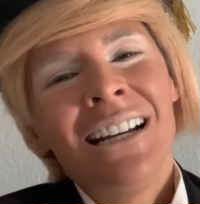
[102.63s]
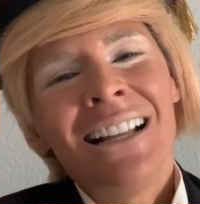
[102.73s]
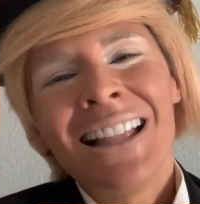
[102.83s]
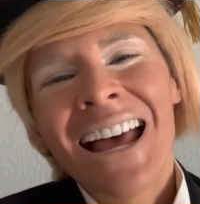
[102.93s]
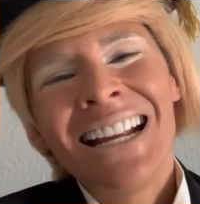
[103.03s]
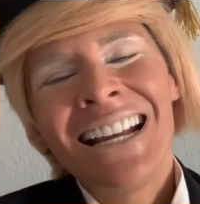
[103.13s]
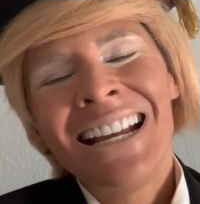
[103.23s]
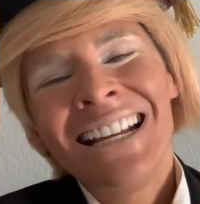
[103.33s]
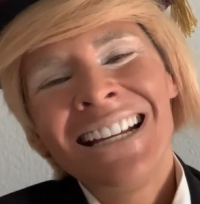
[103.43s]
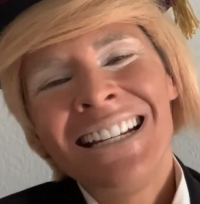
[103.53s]
A lot of
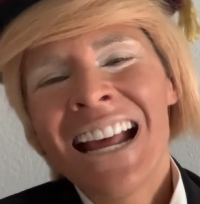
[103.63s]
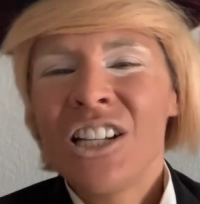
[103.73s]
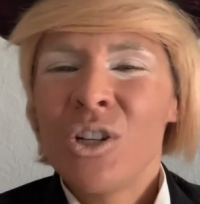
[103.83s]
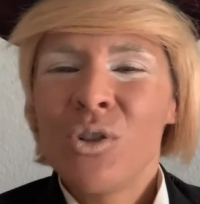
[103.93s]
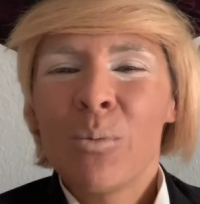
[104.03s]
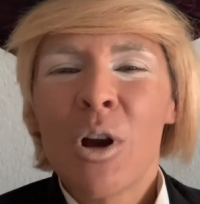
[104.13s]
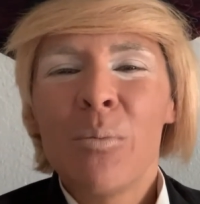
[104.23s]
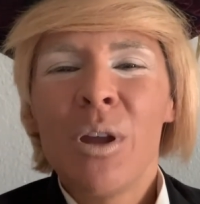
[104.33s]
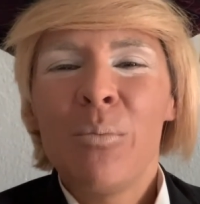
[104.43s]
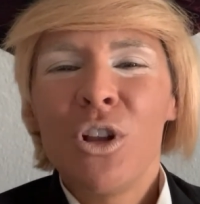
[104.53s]
not so
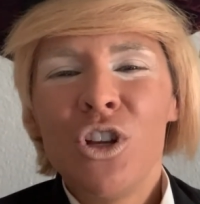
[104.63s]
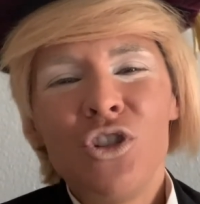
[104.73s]
smart people